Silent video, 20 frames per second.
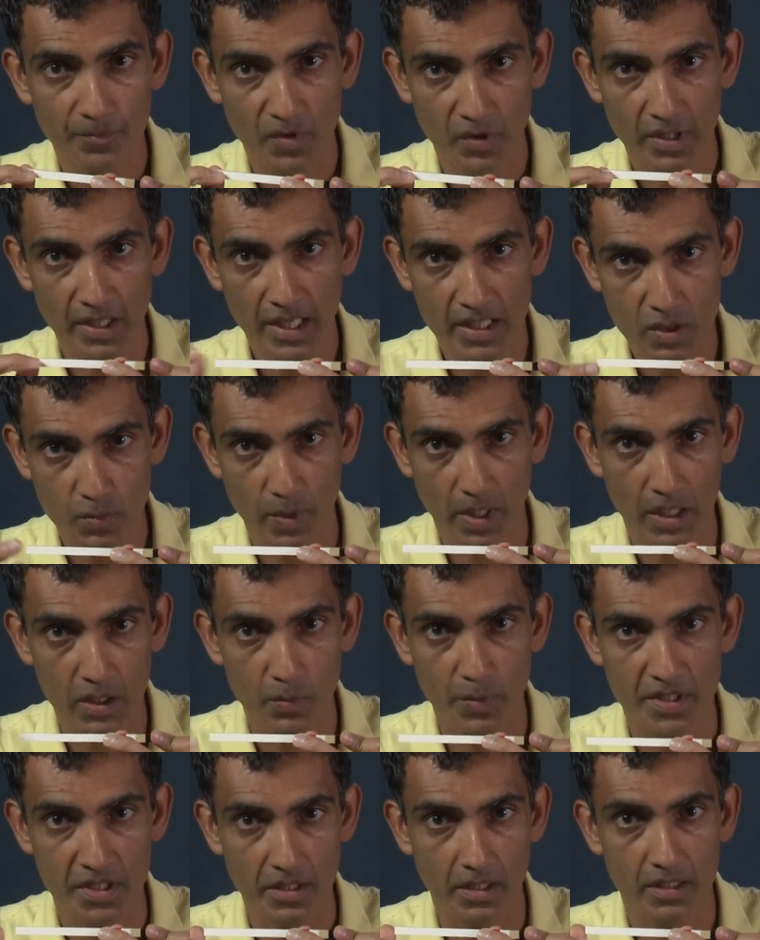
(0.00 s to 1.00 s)
okay, as
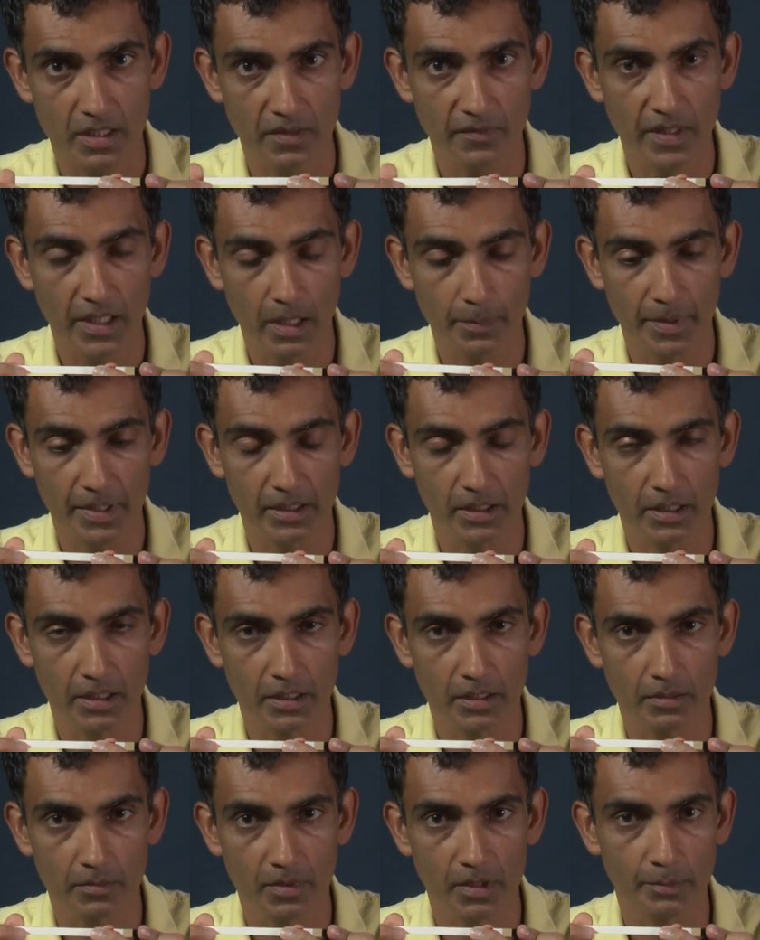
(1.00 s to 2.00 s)
we start developing
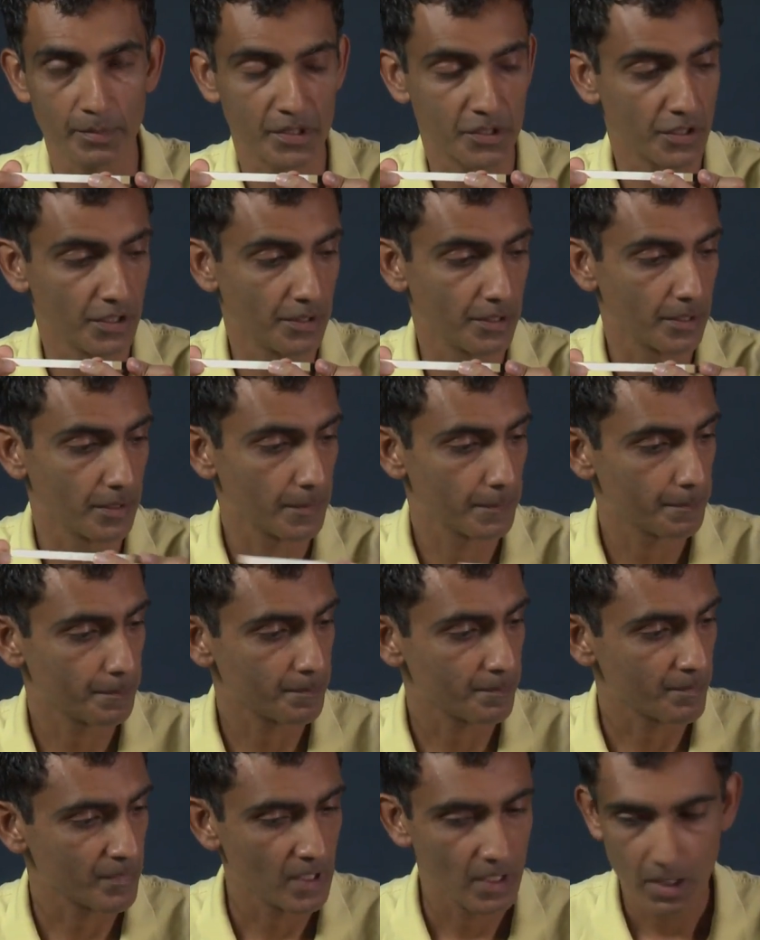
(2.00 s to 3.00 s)
the material.
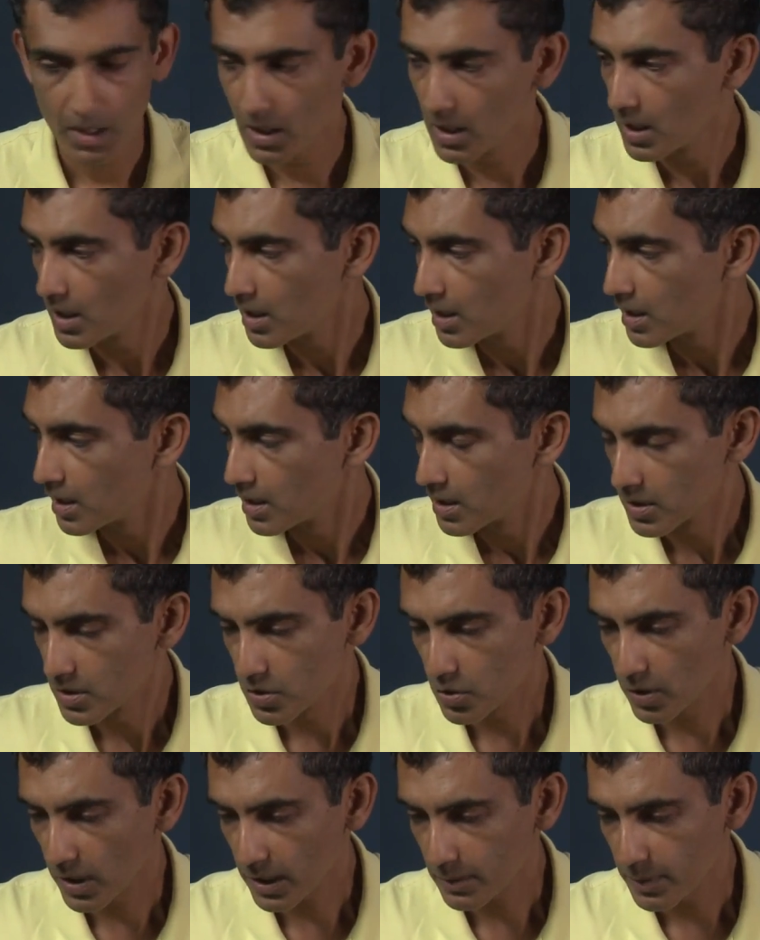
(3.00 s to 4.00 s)

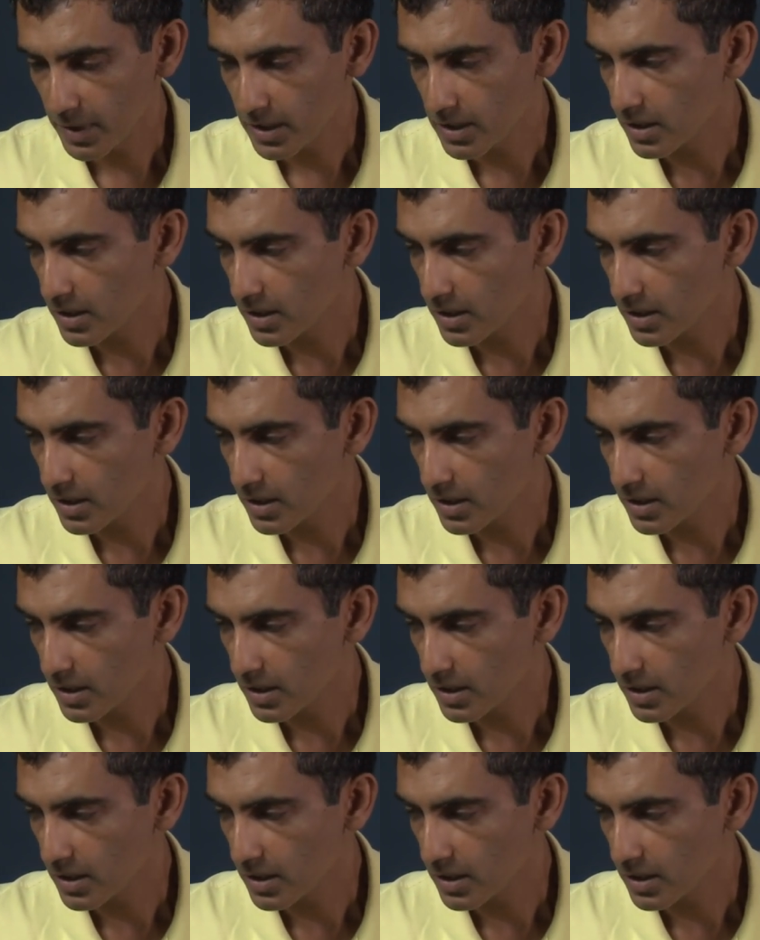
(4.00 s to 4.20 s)
So let me